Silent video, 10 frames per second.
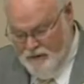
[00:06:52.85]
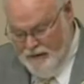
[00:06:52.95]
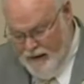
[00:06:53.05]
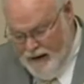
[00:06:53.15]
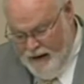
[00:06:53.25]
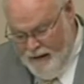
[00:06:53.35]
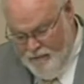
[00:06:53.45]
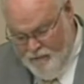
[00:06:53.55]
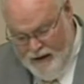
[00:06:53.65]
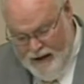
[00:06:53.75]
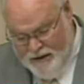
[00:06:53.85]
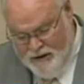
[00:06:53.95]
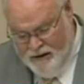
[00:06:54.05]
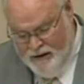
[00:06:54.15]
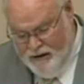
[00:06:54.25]
And we
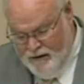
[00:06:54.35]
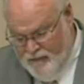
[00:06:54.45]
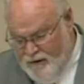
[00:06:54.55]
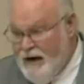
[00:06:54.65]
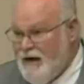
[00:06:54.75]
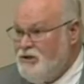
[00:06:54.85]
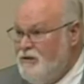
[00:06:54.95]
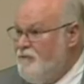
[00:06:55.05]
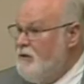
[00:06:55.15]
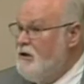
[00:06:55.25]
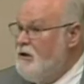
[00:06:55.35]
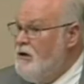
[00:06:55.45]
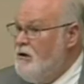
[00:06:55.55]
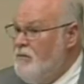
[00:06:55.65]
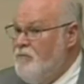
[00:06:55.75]
actually
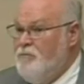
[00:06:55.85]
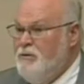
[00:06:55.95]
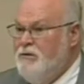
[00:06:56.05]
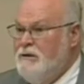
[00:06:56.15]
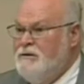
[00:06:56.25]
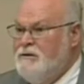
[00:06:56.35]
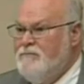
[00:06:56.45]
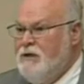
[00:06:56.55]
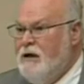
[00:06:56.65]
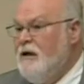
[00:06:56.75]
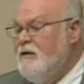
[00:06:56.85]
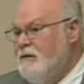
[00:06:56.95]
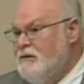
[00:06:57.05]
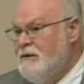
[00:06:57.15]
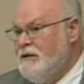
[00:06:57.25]
forego billions of
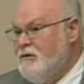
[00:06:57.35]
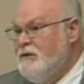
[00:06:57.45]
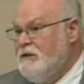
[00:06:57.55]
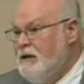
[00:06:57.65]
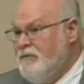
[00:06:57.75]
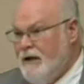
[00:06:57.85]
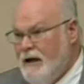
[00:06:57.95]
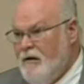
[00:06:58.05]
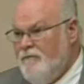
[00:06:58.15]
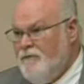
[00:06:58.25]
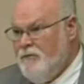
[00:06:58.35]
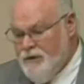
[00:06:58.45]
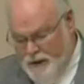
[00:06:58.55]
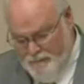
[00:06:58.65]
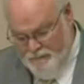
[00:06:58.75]
dollars that could come to
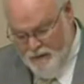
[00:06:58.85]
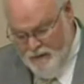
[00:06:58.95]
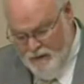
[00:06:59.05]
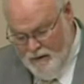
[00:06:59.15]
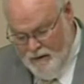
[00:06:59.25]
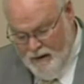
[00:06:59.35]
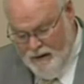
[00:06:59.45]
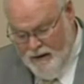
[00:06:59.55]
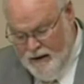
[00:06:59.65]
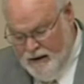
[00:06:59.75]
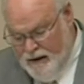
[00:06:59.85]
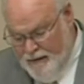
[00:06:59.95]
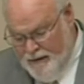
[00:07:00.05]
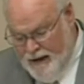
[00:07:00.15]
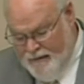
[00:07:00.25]
California in
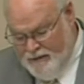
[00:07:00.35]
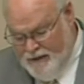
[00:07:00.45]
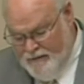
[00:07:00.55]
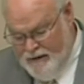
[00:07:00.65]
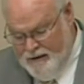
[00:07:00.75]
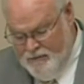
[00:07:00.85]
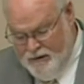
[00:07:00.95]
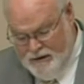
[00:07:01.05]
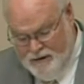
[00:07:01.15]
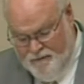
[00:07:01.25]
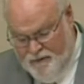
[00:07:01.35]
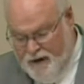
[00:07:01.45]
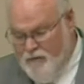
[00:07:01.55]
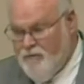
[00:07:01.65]
economic activity when these federal